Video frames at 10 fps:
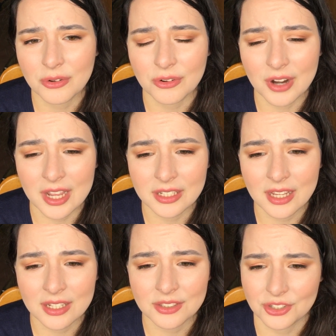or
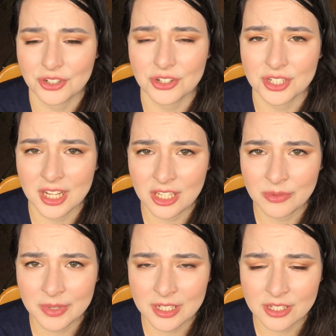any
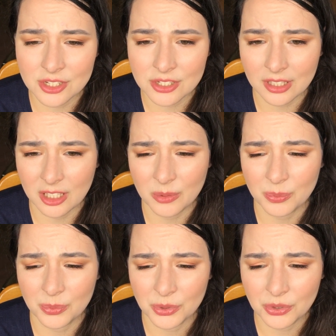entertainment like
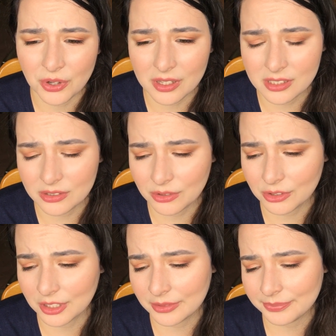books
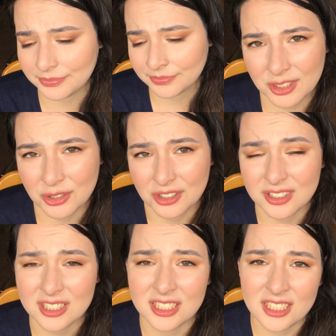or
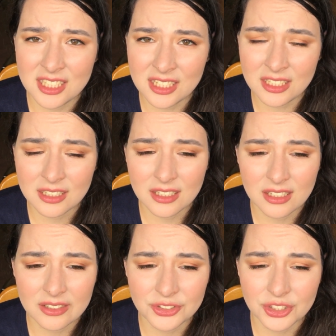tea,
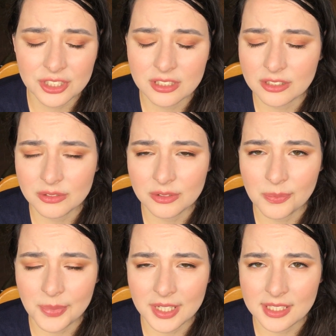just the
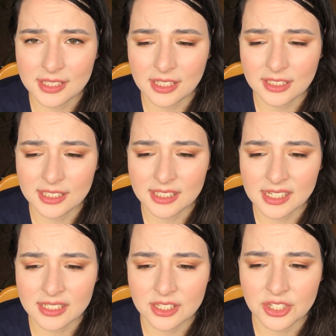basic
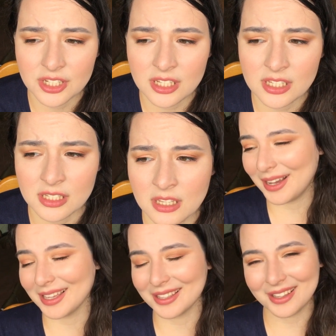necessities.
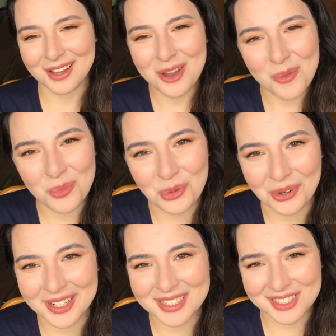My
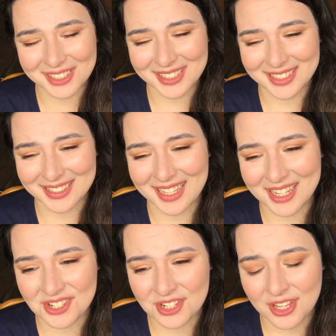point is
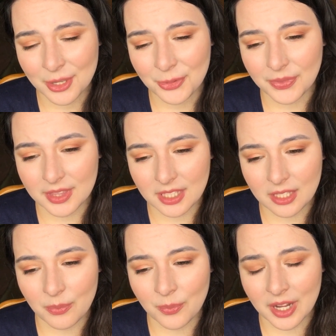that
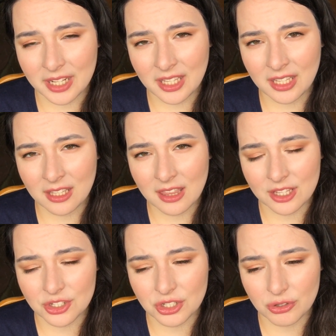the money
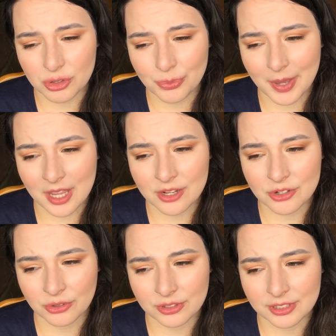that you
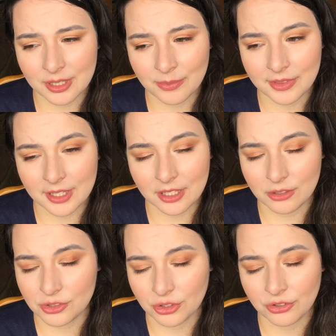spend on something
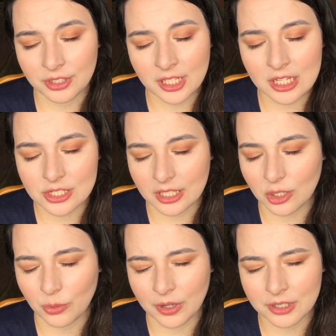you don't need,
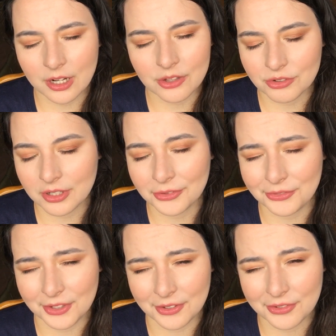like
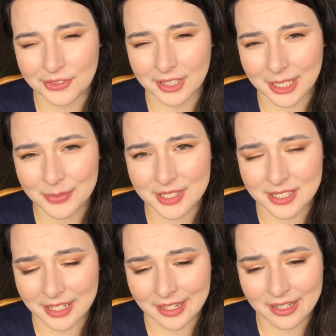105th
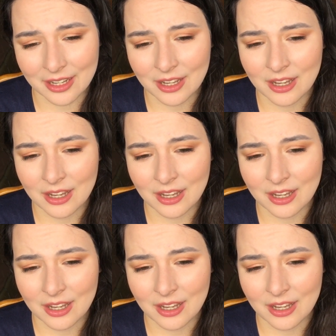lipstick,